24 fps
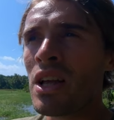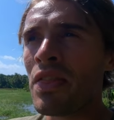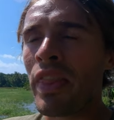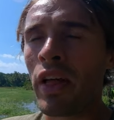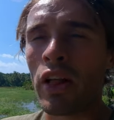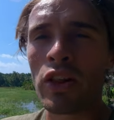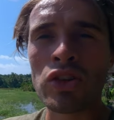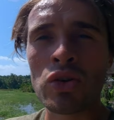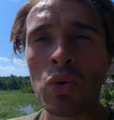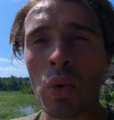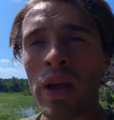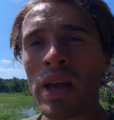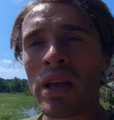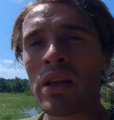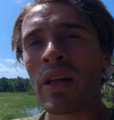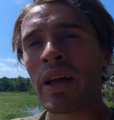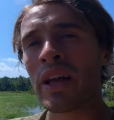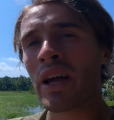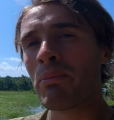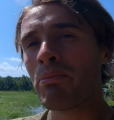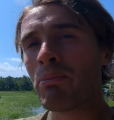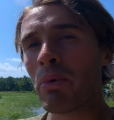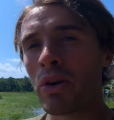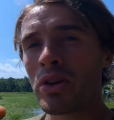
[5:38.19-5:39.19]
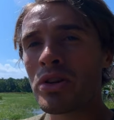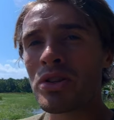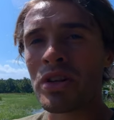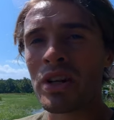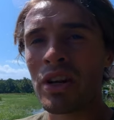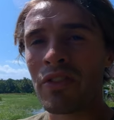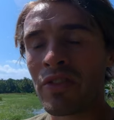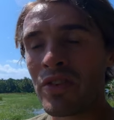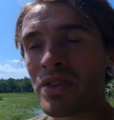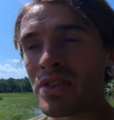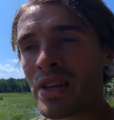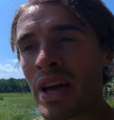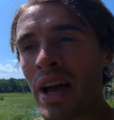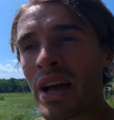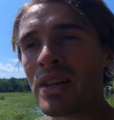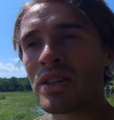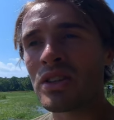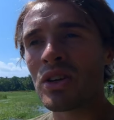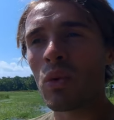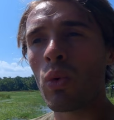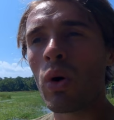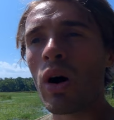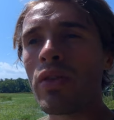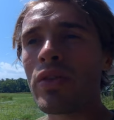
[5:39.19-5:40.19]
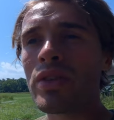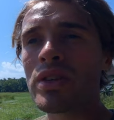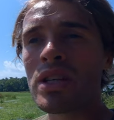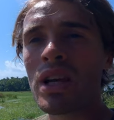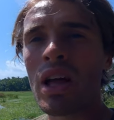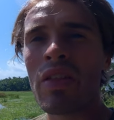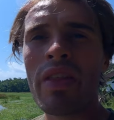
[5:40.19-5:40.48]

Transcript: they'll tweak like a bunch of different settings at once.